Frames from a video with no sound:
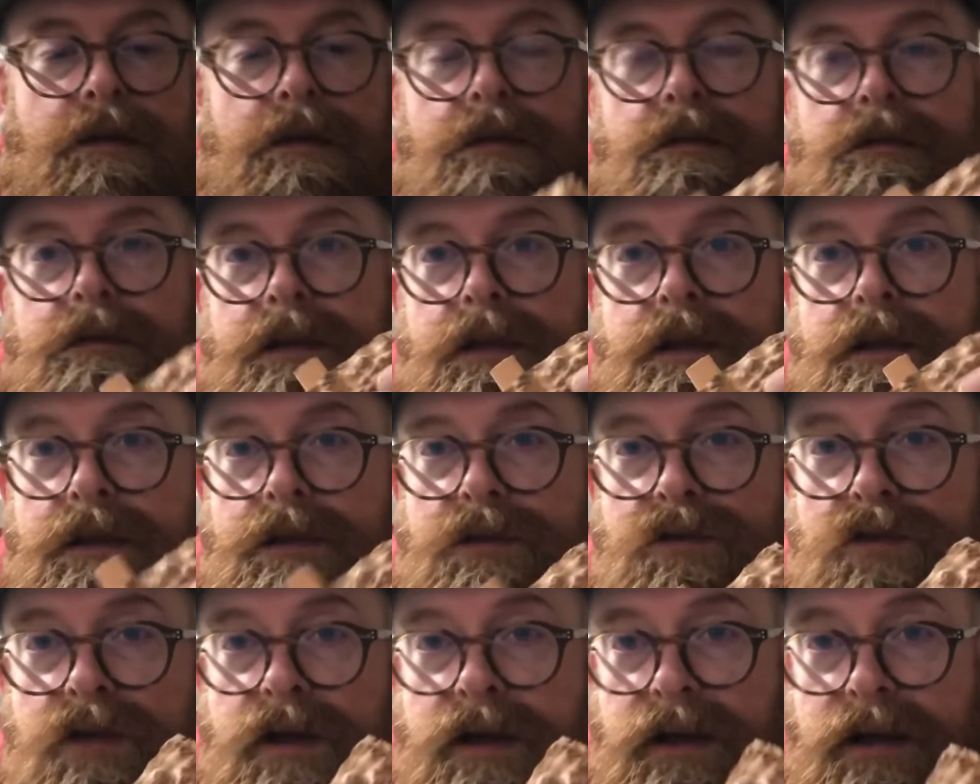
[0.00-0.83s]
The
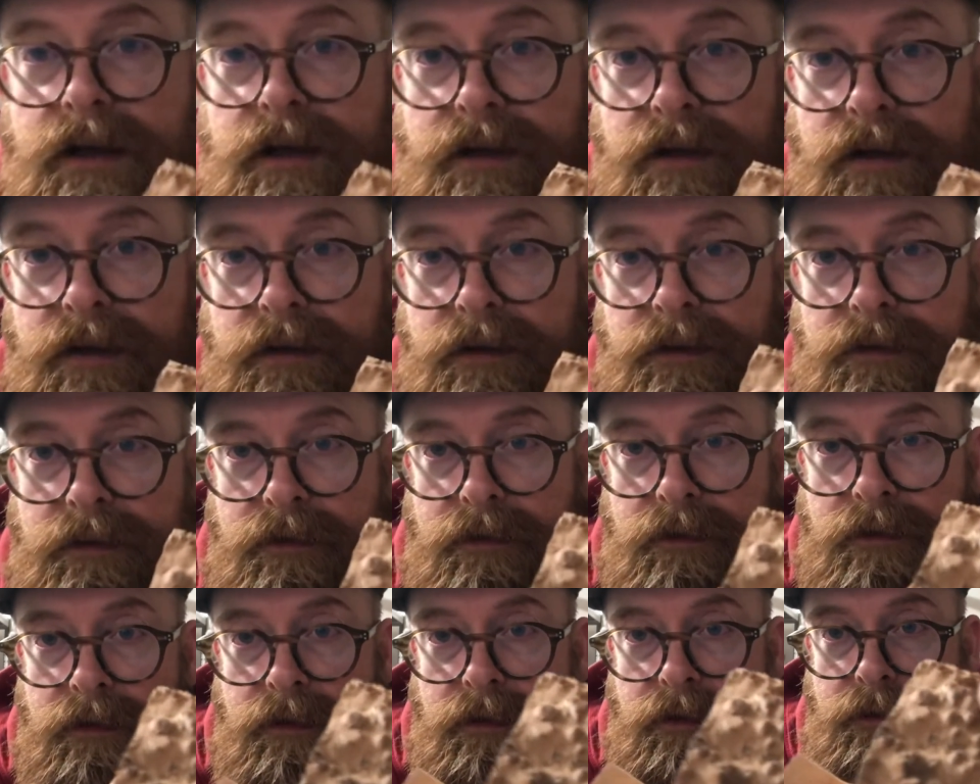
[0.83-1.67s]
dreaded
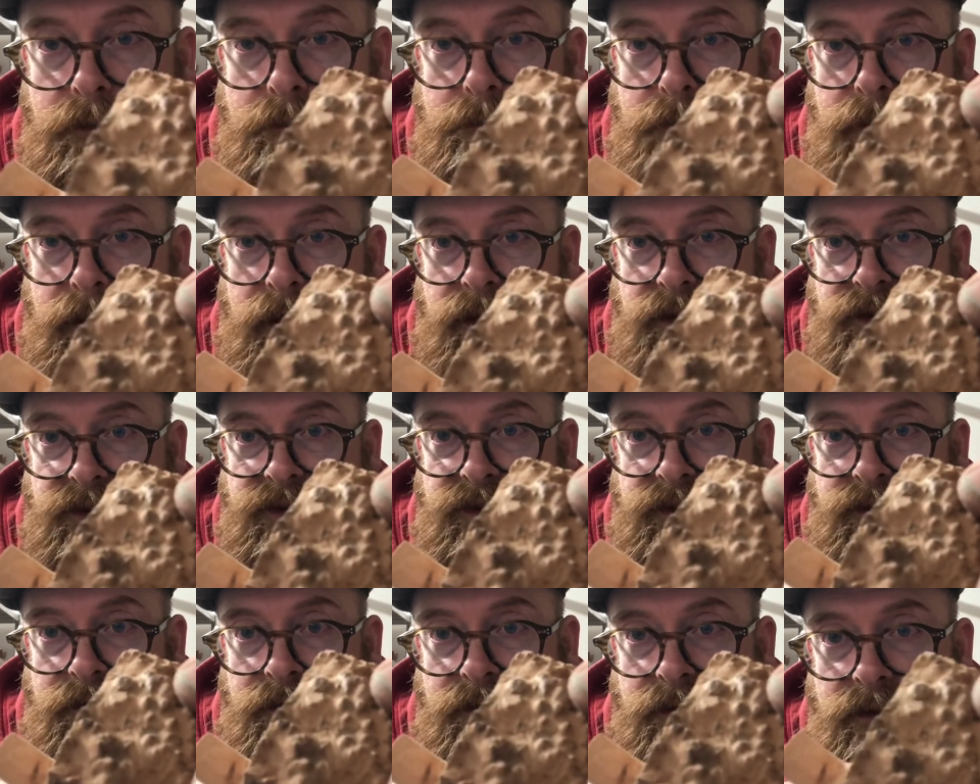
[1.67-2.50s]

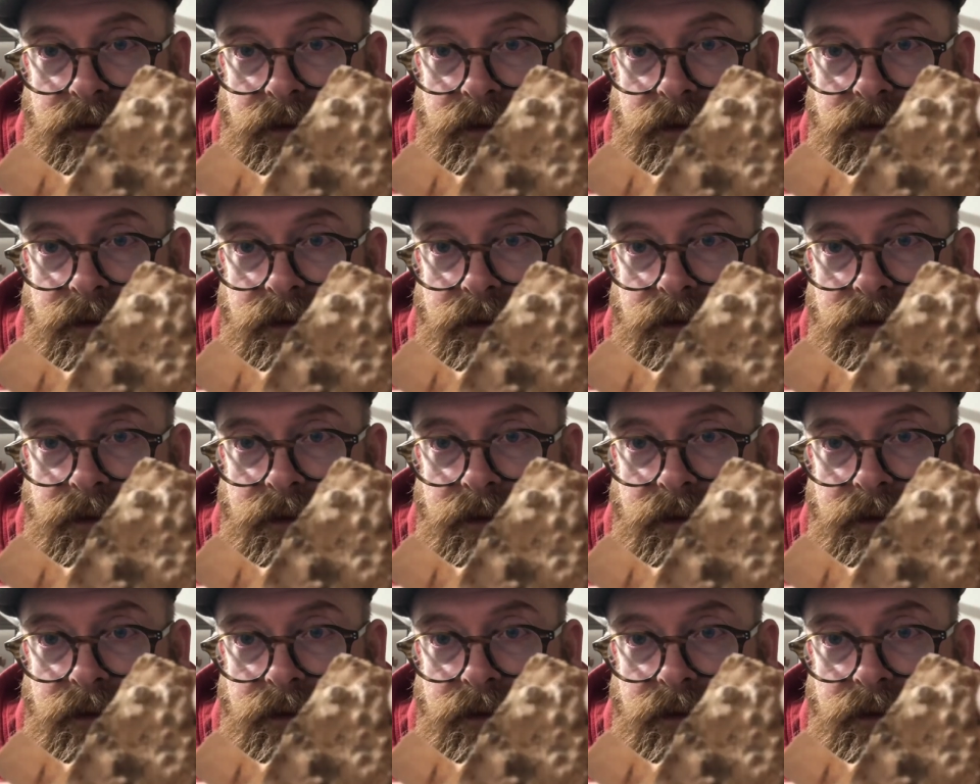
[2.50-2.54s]
pits,